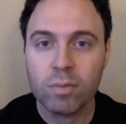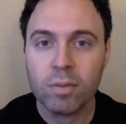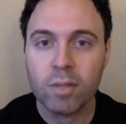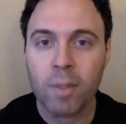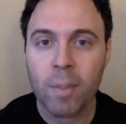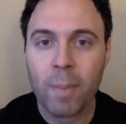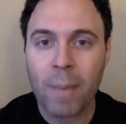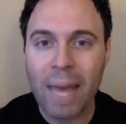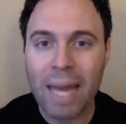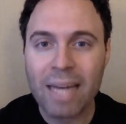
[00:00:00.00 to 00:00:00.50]

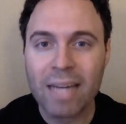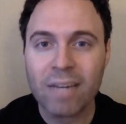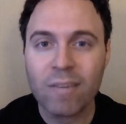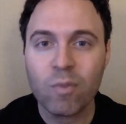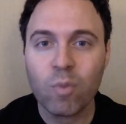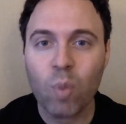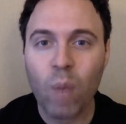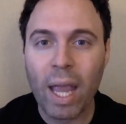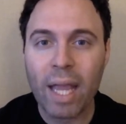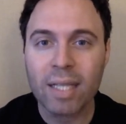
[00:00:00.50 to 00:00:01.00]

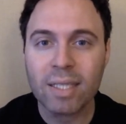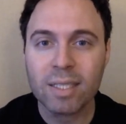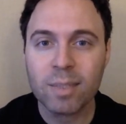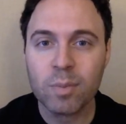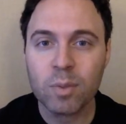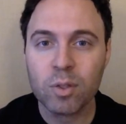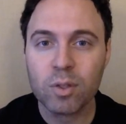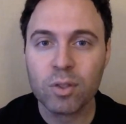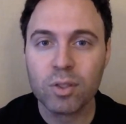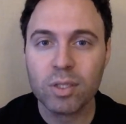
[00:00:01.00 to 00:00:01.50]
competitive way,
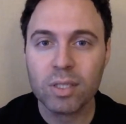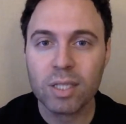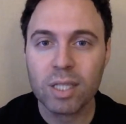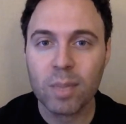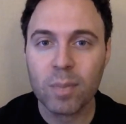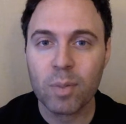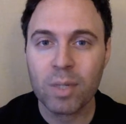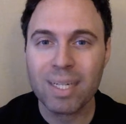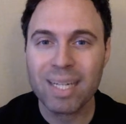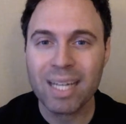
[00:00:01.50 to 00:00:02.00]
similar to
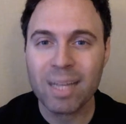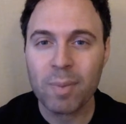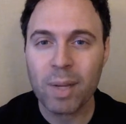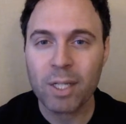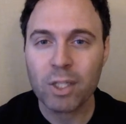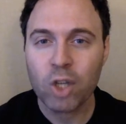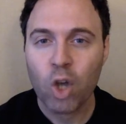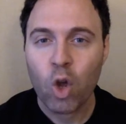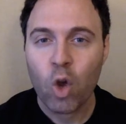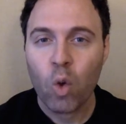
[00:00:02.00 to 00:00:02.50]
Celebrity
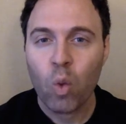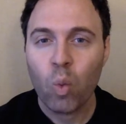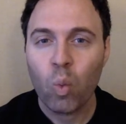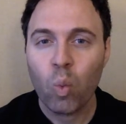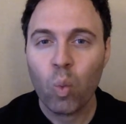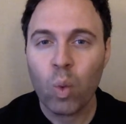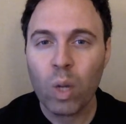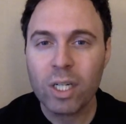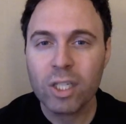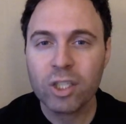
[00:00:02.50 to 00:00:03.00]
Deathmatch,
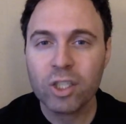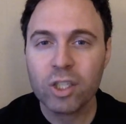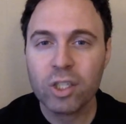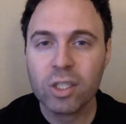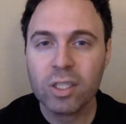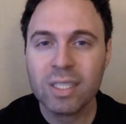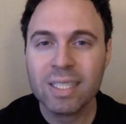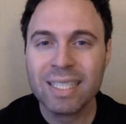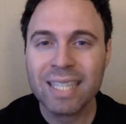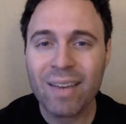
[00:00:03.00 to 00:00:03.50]
which
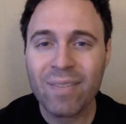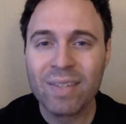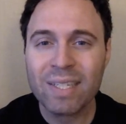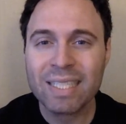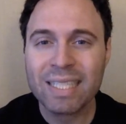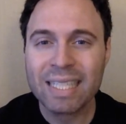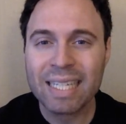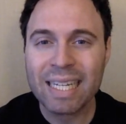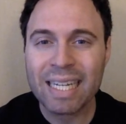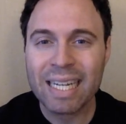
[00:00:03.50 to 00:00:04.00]

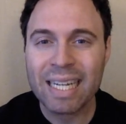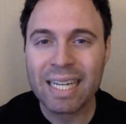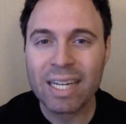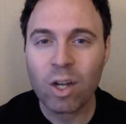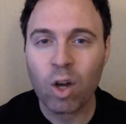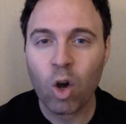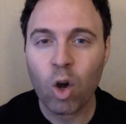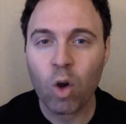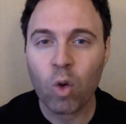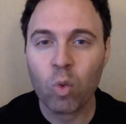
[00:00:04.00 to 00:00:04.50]

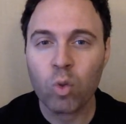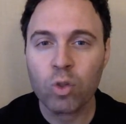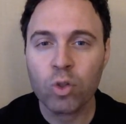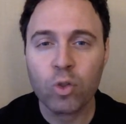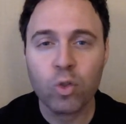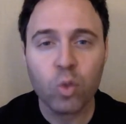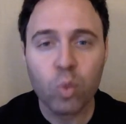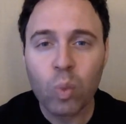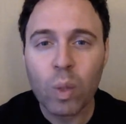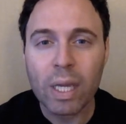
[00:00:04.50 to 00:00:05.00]
17 are
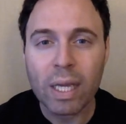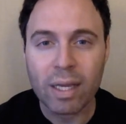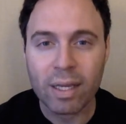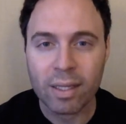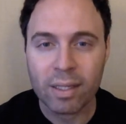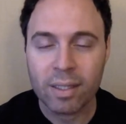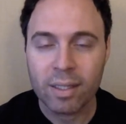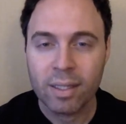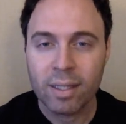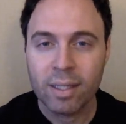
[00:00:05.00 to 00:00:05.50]
too
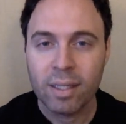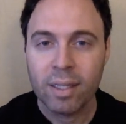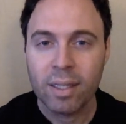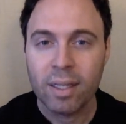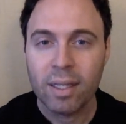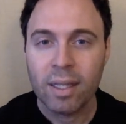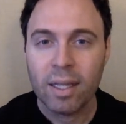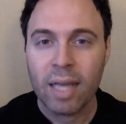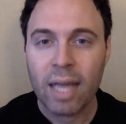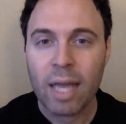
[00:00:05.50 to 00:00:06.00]
weak
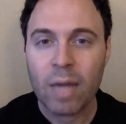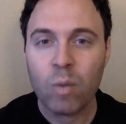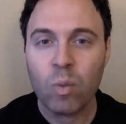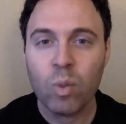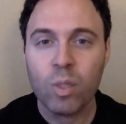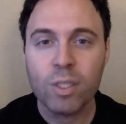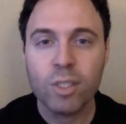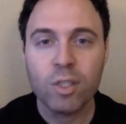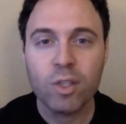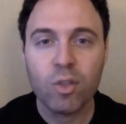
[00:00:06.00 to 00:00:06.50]
and
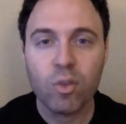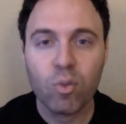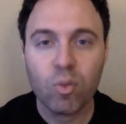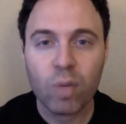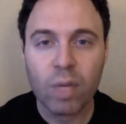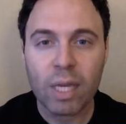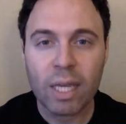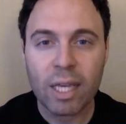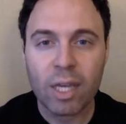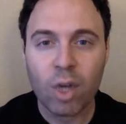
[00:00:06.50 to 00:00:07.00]
which
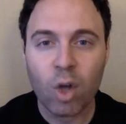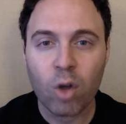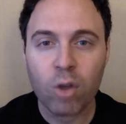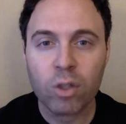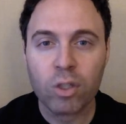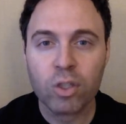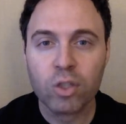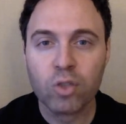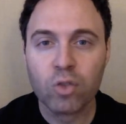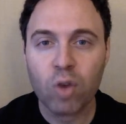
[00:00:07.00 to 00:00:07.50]
three are
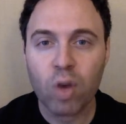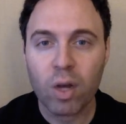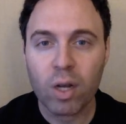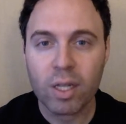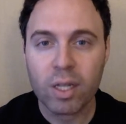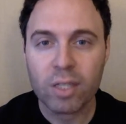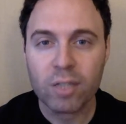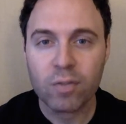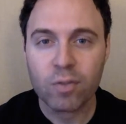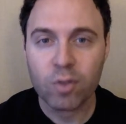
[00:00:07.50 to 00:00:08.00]
the
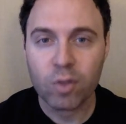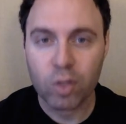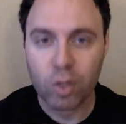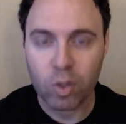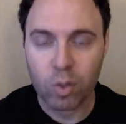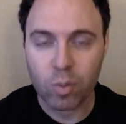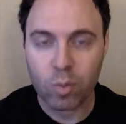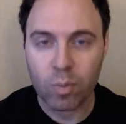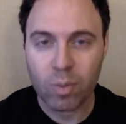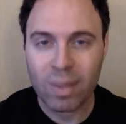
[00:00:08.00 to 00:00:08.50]
strongest for
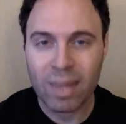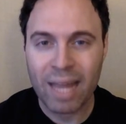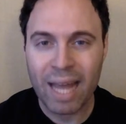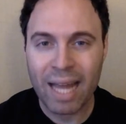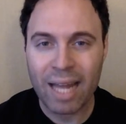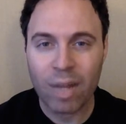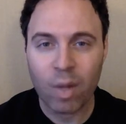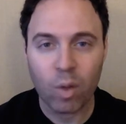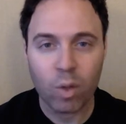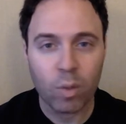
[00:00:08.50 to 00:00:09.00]
you.
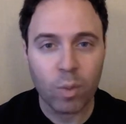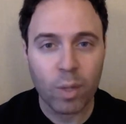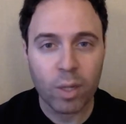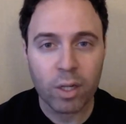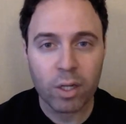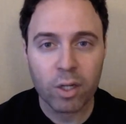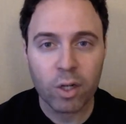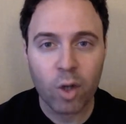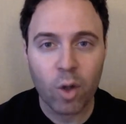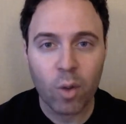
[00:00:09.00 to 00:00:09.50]
The only way
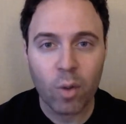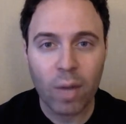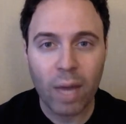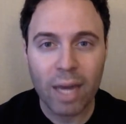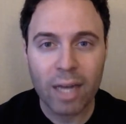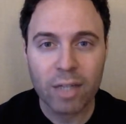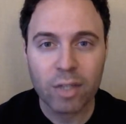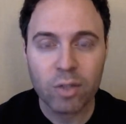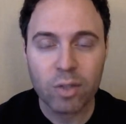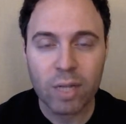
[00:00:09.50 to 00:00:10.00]
you're going to know
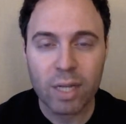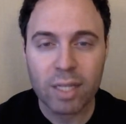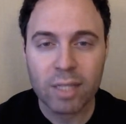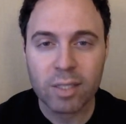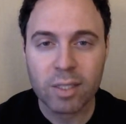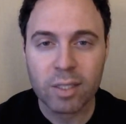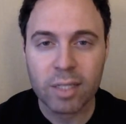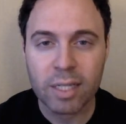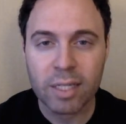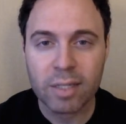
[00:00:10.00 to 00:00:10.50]
how to do that
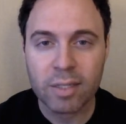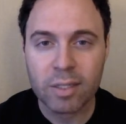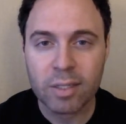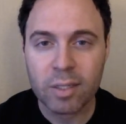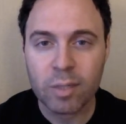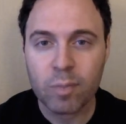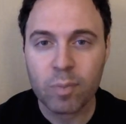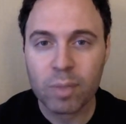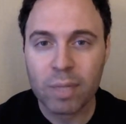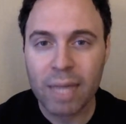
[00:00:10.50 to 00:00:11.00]
is
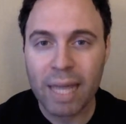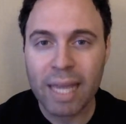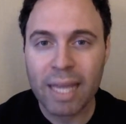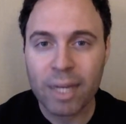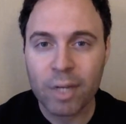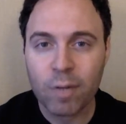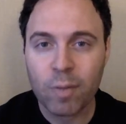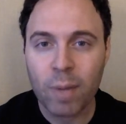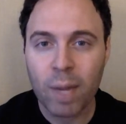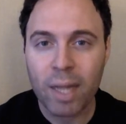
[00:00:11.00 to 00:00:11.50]
to play in
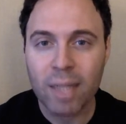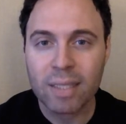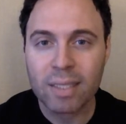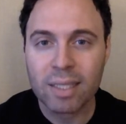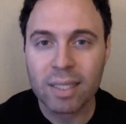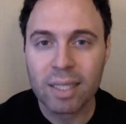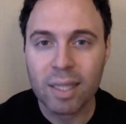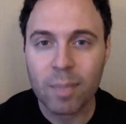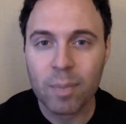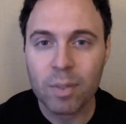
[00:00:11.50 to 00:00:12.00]
your mind
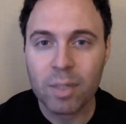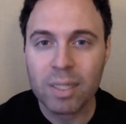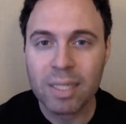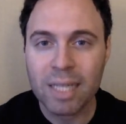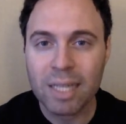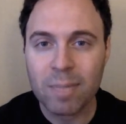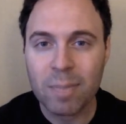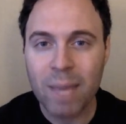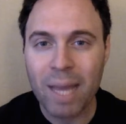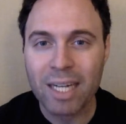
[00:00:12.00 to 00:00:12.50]
Celebrity
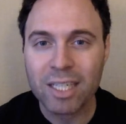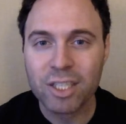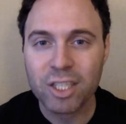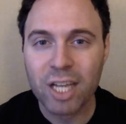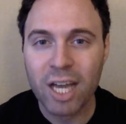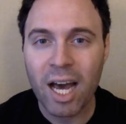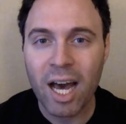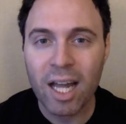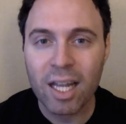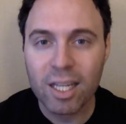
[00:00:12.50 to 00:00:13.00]
Deathmatch
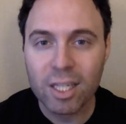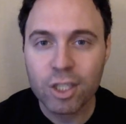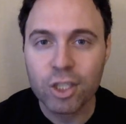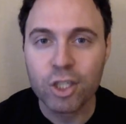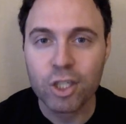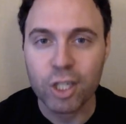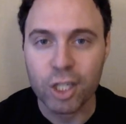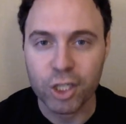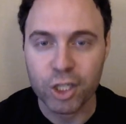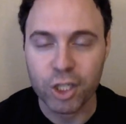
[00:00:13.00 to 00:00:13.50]
College
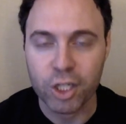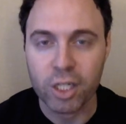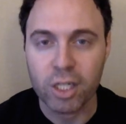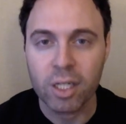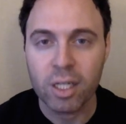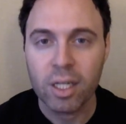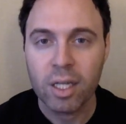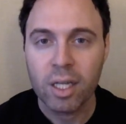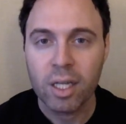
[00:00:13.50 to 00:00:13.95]
Edition.